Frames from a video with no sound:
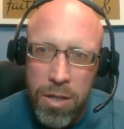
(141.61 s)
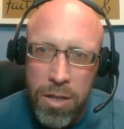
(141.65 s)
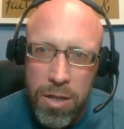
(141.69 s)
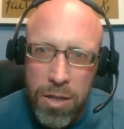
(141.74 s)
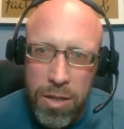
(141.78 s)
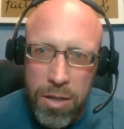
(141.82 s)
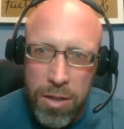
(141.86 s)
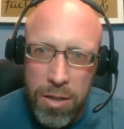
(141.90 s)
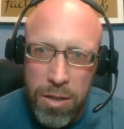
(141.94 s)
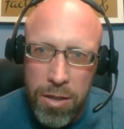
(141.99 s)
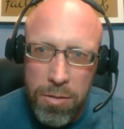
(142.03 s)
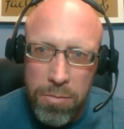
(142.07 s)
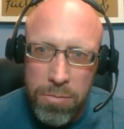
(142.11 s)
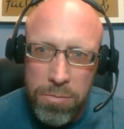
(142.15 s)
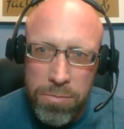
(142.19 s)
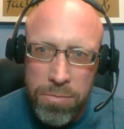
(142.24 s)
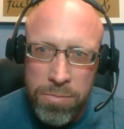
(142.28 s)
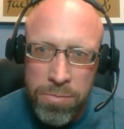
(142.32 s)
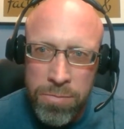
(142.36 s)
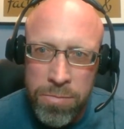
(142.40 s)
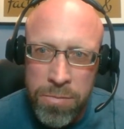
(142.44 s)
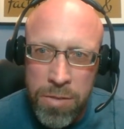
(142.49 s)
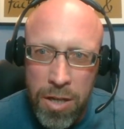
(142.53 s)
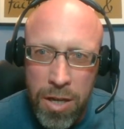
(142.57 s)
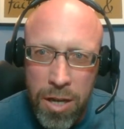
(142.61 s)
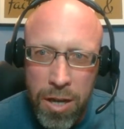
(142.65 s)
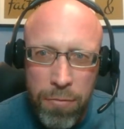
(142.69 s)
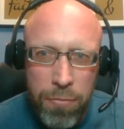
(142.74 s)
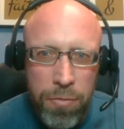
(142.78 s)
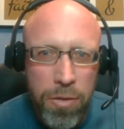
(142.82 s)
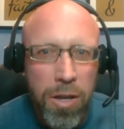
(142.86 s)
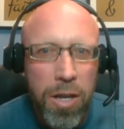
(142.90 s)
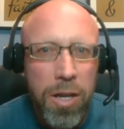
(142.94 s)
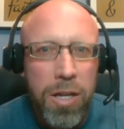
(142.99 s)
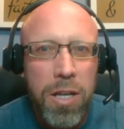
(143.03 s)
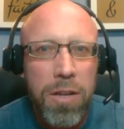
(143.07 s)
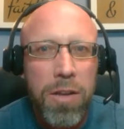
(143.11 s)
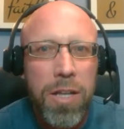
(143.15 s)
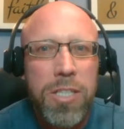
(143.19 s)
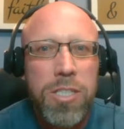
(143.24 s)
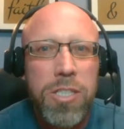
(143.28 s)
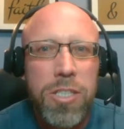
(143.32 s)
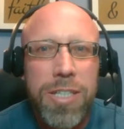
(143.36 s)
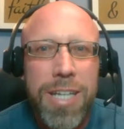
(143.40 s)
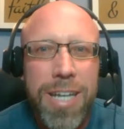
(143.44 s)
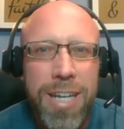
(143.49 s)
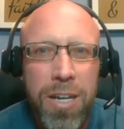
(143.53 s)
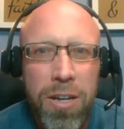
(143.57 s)
I feel like I
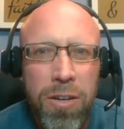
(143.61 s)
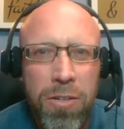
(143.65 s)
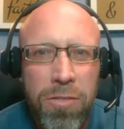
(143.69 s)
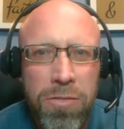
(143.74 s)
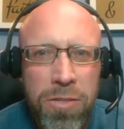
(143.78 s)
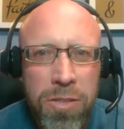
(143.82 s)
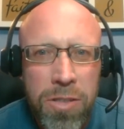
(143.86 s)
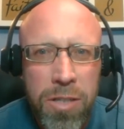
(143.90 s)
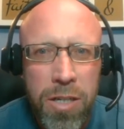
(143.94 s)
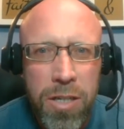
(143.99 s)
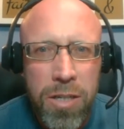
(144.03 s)
let you down.